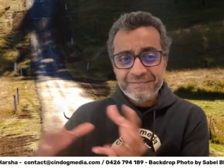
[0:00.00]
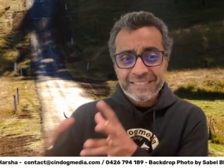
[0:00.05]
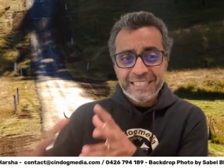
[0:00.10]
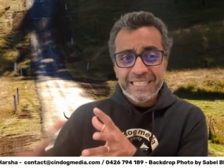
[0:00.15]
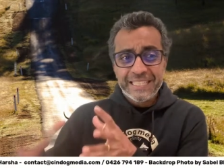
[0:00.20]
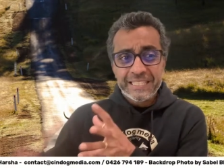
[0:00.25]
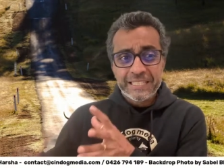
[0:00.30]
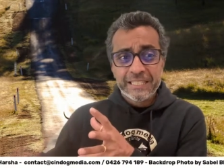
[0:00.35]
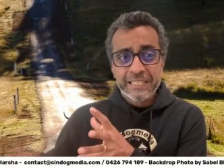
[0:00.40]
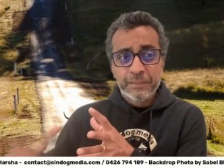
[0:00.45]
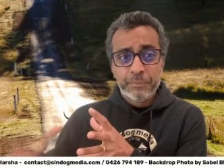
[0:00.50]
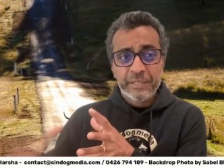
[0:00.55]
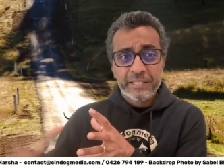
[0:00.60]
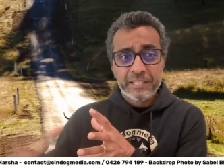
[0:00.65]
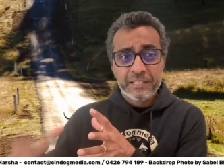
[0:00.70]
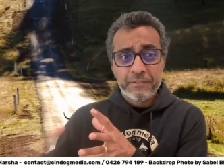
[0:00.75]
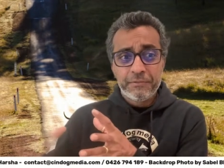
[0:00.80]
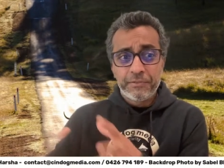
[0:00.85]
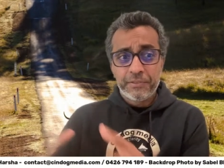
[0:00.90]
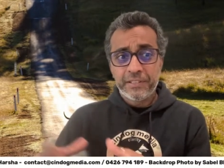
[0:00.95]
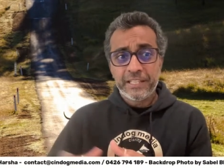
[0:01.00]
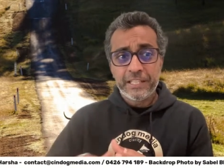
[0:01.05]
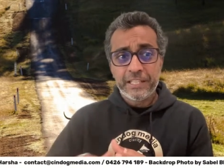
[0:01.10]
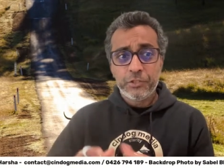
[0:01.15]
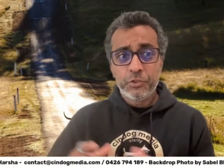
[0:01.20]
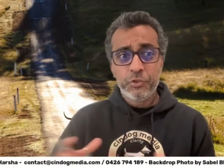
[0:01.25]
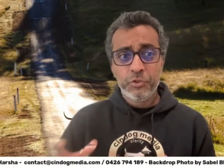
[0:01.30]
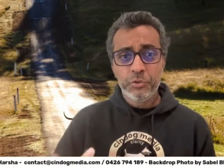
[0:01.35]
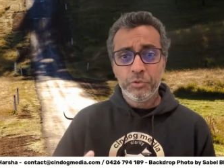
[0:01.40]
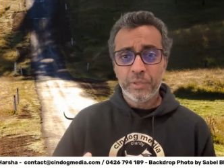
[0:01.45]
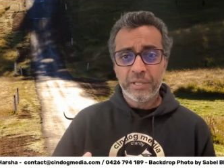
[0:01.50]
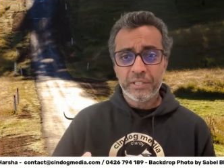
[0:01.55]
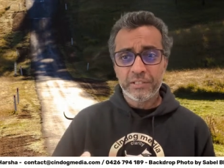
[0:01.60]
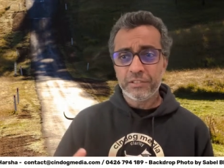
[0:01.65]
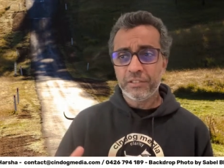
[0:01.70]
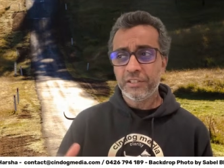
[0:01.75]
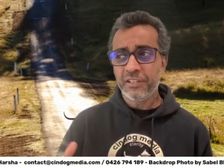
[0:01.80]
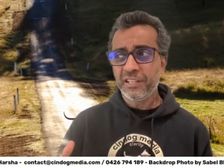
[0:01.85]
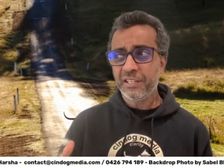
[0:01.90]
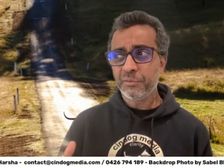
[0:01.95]
that's a little bit different than you, and
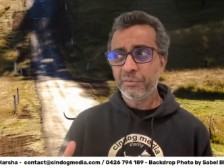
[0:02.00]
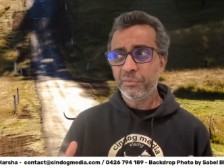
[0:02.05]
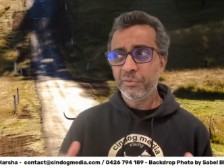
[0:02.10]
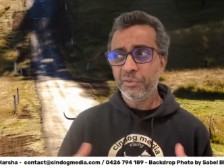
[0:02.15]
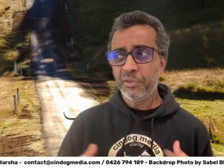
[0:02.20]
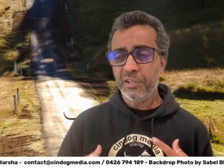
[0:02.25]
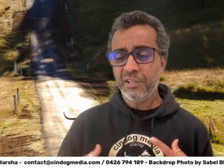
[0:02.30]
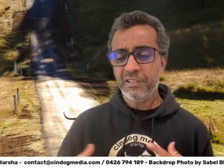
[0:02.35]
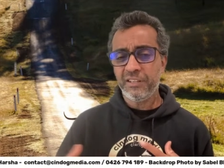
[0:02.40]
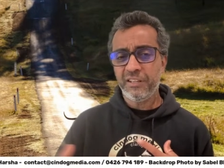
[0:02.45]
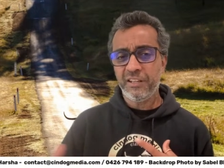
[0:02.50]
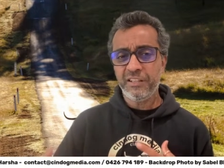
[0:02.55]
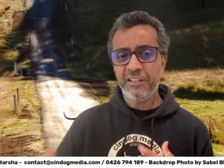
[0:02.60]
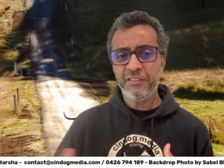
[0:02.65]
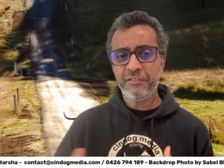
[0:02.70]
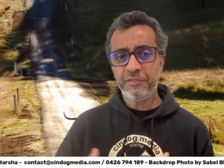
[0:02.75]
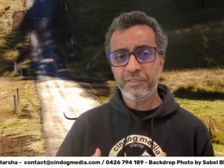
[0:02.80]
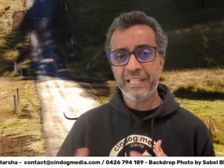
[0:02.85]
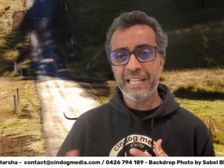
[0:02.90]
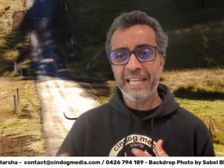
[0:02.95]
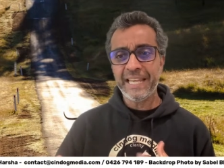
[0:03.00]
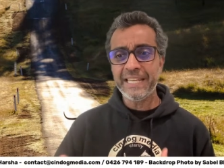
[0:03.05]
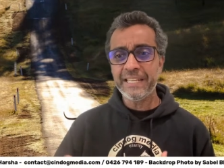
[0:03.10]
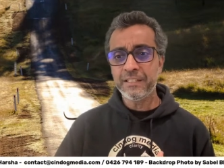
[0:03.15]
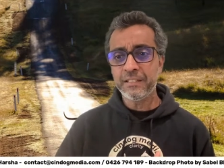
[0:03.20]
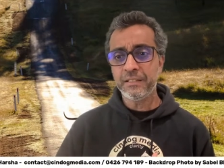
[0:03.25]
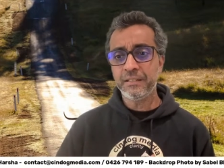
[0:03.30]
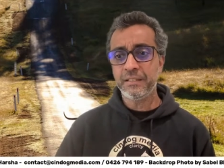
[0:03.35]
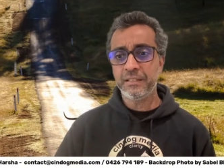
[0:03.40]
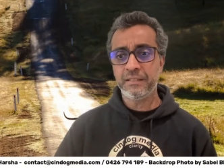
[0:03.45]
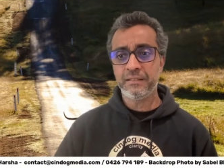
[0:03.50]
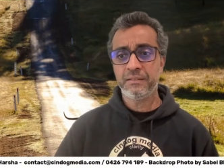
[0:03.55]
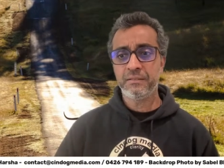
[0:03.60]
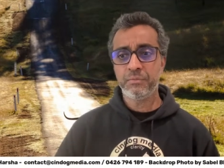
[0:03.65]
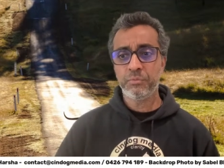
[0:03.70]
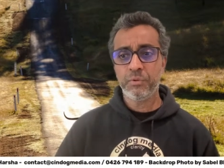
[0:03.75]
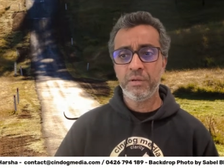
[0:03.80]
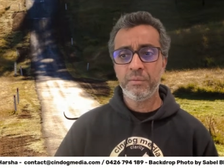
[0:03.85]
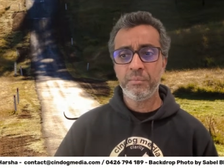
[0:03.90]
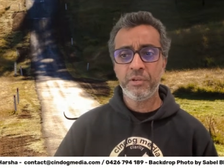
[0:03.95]
you're like, well, I don't relate to this.
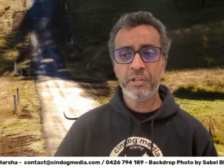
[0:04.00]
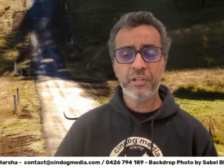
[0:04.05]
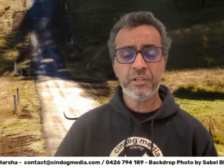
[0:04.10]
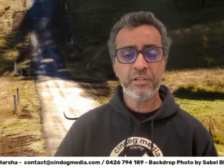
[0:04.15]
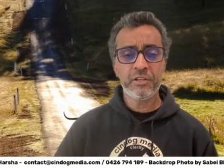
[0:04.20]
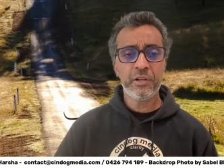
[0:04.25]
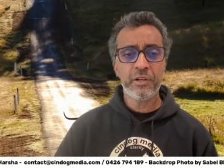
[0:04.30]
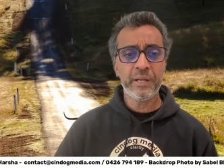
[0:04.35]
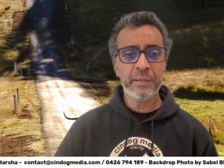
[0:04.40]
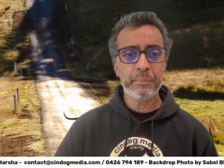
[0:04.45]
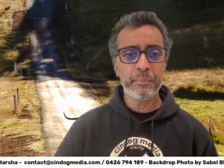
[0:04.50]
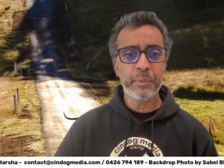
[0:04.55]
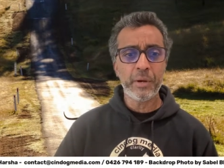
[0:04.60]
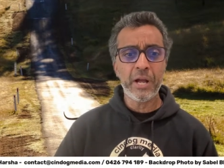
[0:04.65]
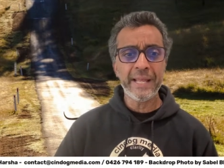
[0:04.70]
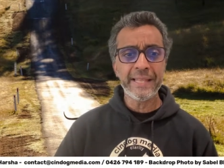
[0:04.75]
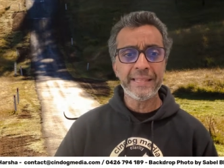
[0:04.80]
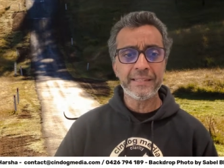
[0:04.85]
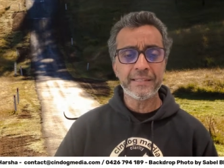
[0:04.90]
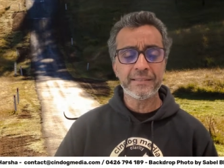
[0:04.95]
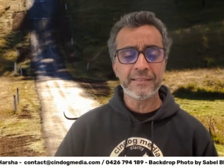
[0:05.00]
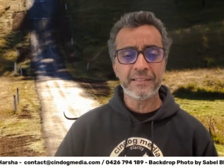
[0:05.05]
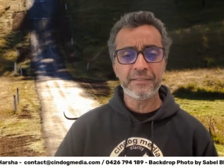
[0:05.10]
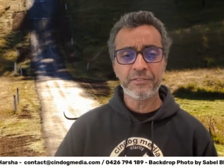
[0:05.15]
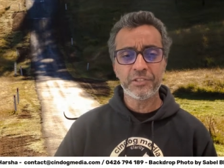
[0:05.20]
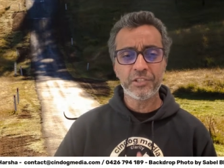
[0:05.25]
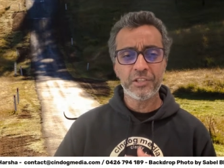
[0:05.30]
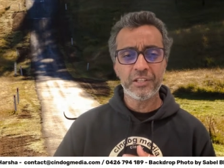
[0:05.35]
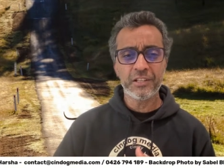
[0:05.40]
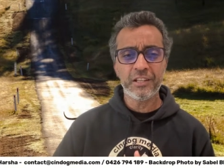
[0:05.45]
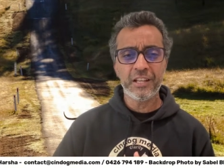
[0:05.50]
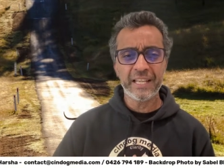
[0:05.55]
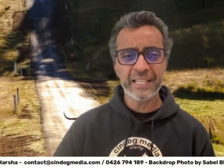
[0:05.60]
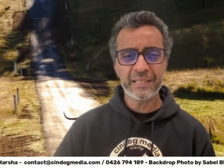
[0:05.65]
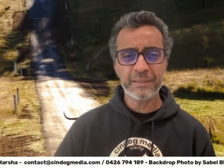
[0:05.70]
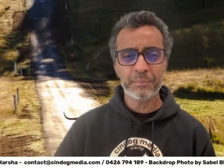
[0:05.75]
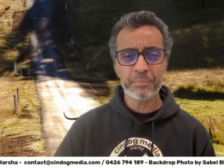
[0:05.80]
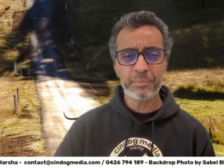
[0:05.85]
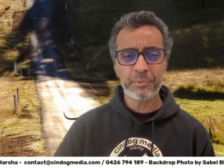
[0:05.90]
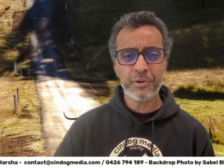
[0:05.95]
Why am I going to go and buy this? Even though I like
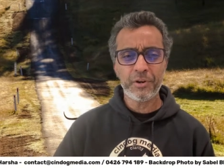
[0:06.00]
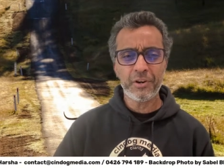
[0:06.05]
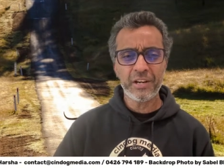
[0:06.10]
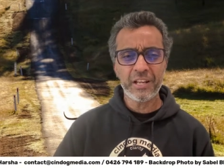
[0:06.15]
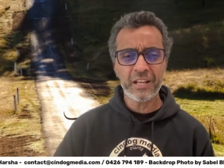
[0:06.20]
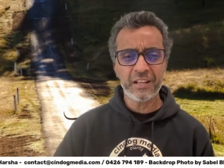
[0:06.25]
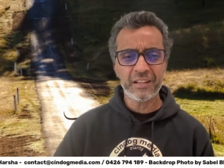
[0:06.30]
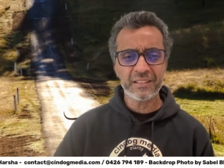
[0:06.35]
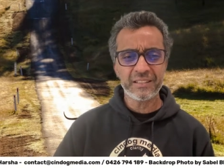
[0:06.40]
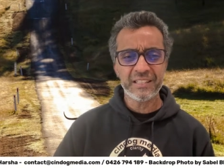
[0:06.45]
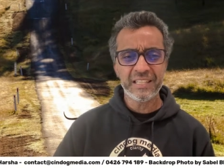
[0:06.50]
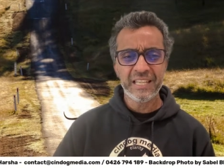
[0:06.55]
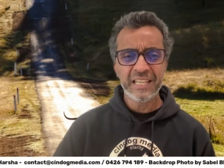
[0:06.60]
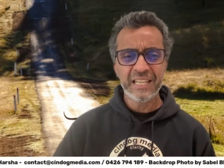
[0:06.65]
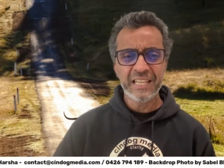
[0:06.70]
the product,